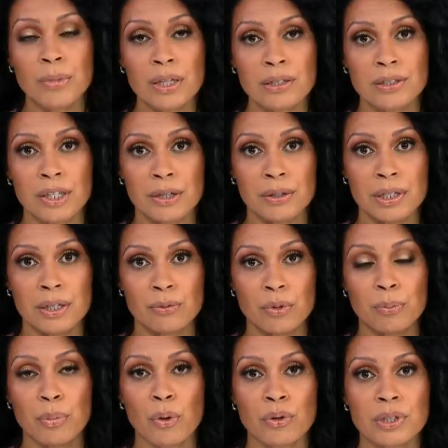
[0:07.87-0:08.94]
military
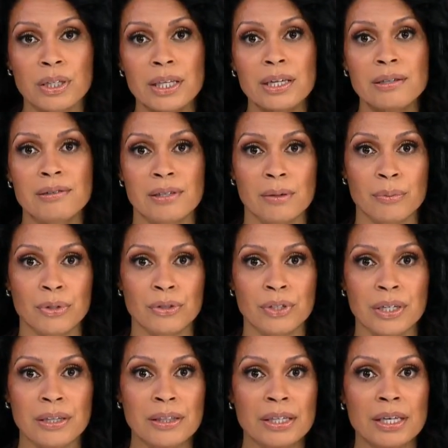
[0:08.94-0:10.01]
reportedly assembled
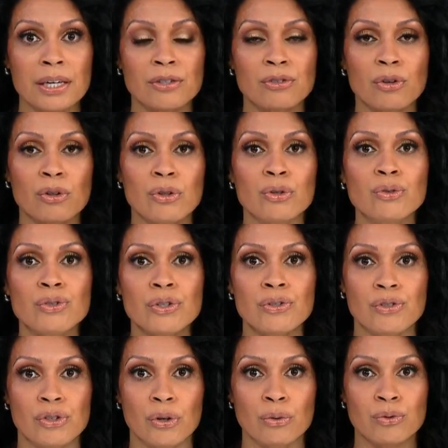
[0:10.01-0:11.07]
in the
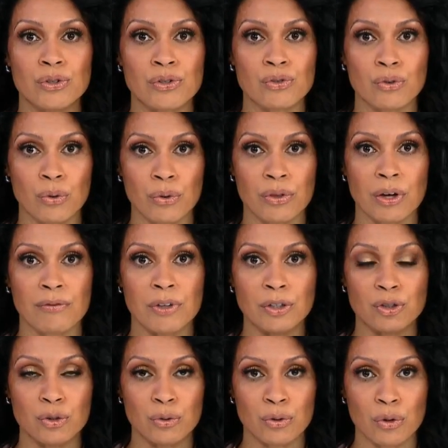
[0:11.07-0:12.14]
exclusion zone just north of the
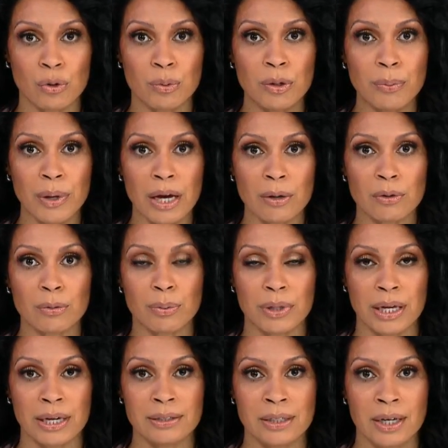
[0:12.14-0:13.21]
Chernobyl power
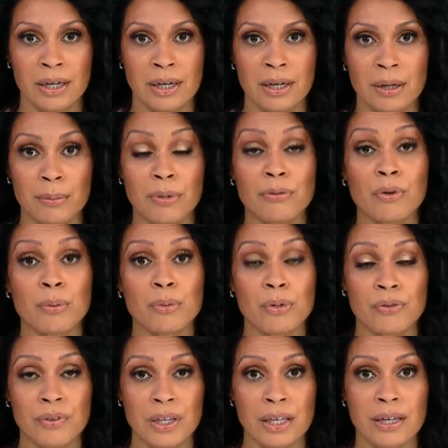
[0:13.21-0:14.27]
plant before
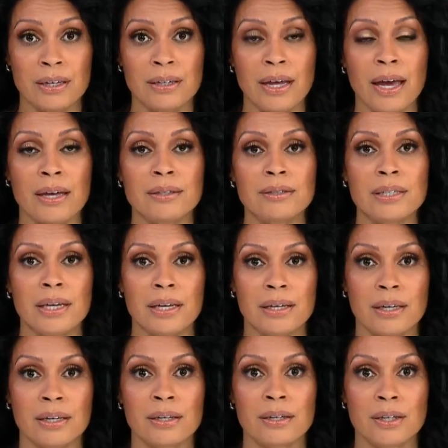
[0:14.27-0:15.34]
moving in and
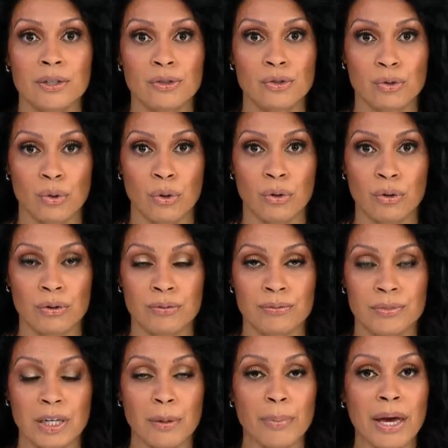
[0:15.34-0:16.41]
taking control.
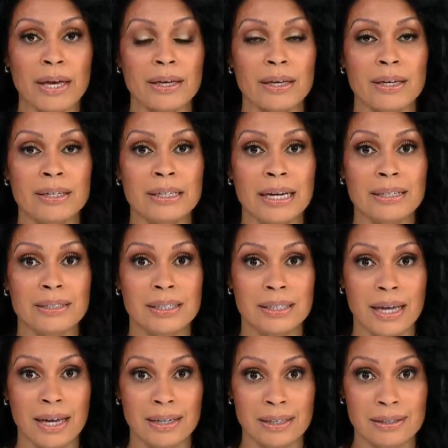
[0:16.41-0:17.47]
Now, back in
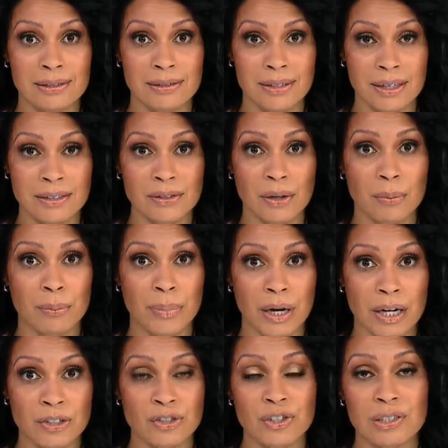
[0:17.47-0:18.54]
1986, a
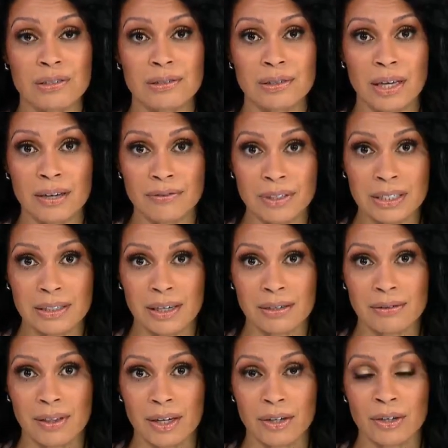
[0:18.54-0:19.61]
botched safety
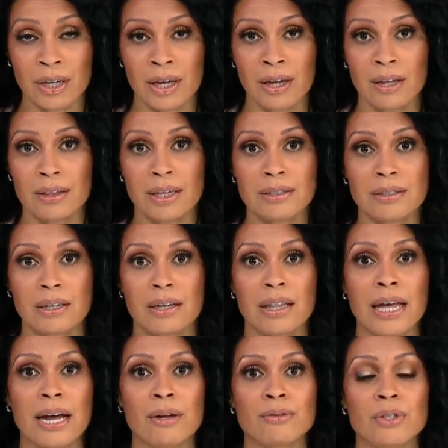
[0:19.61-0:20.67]
test there led to
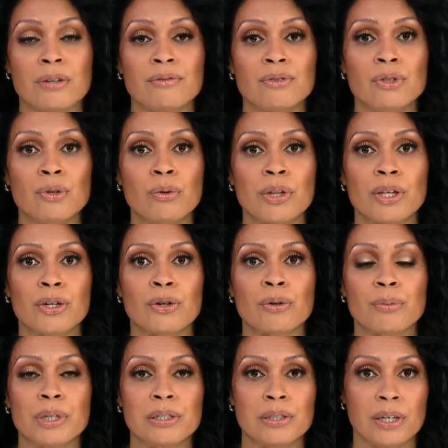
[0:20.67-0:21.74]
clouds of
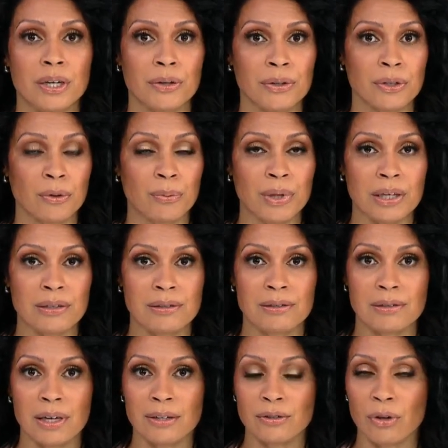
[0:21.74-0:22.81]
nuclear material being
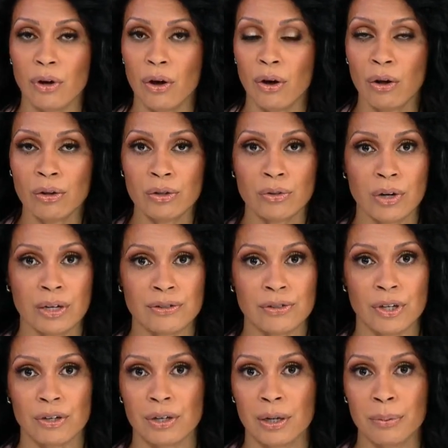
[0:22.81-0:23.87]
sent all
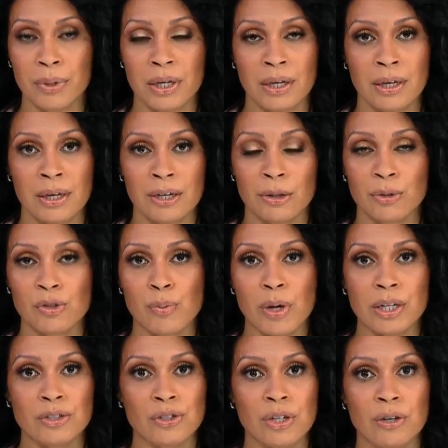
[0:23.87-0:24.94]
across Europe.
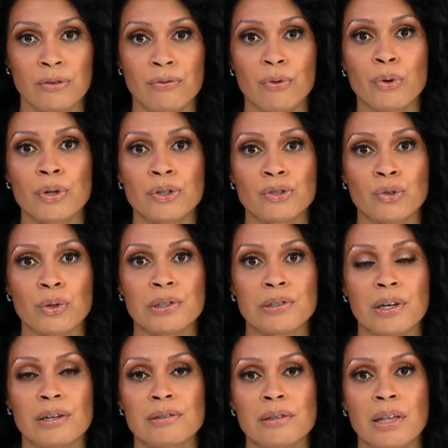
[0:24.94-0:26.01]
Correspondent Janelle Fort
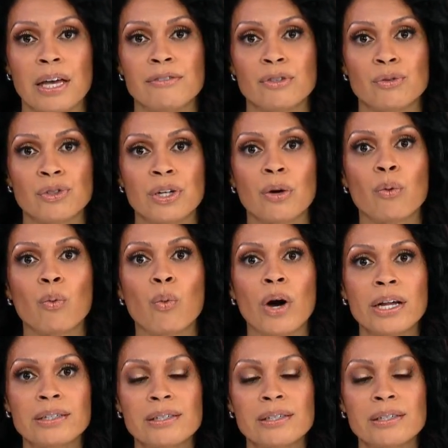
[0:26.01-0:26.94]
joins us live. So, Janelle, what